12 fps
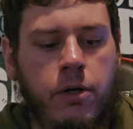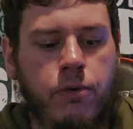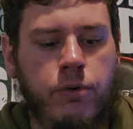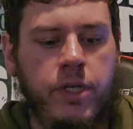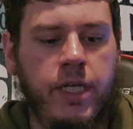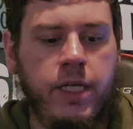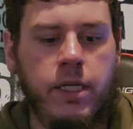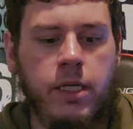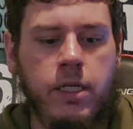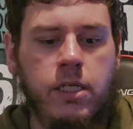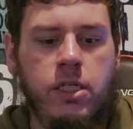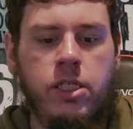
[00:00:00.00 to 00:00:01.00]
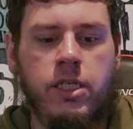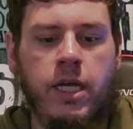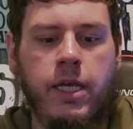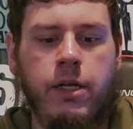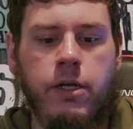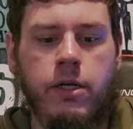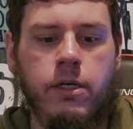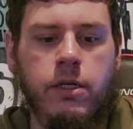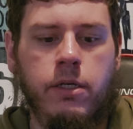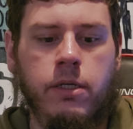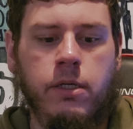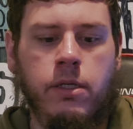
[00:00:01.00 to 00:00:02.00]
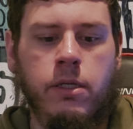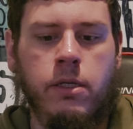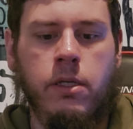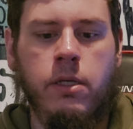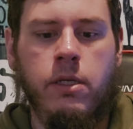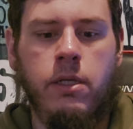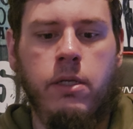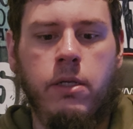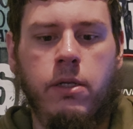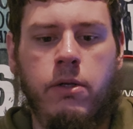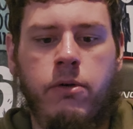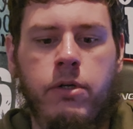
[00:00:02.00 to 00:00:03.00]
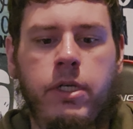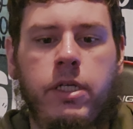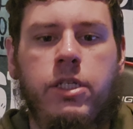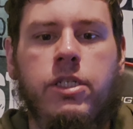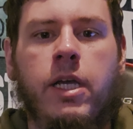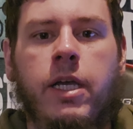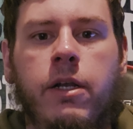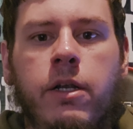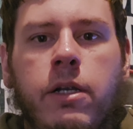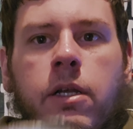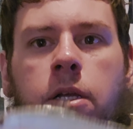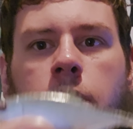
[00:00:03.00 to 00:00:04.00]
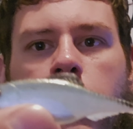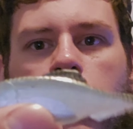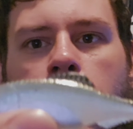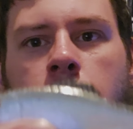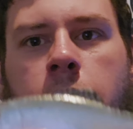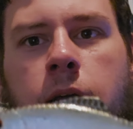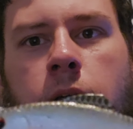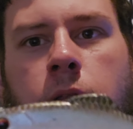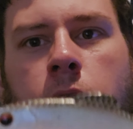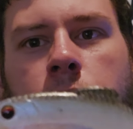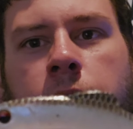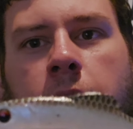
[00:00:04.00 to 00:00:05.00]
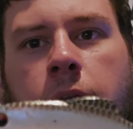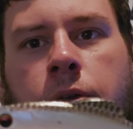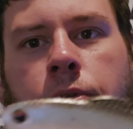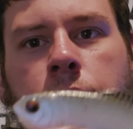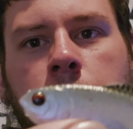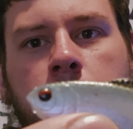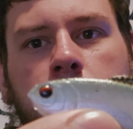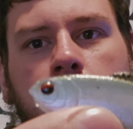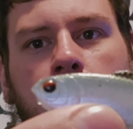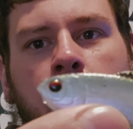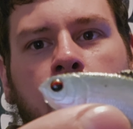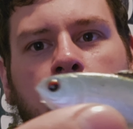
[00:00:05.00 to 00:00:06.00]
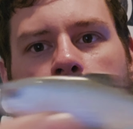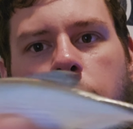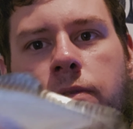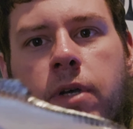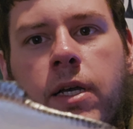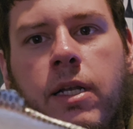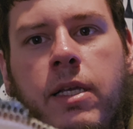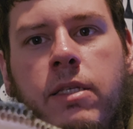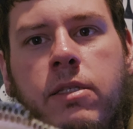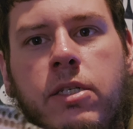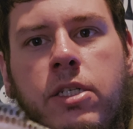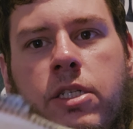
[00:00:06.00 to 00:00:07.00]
green shiner. Green shiner. Again, I love that green olive kind of gizzard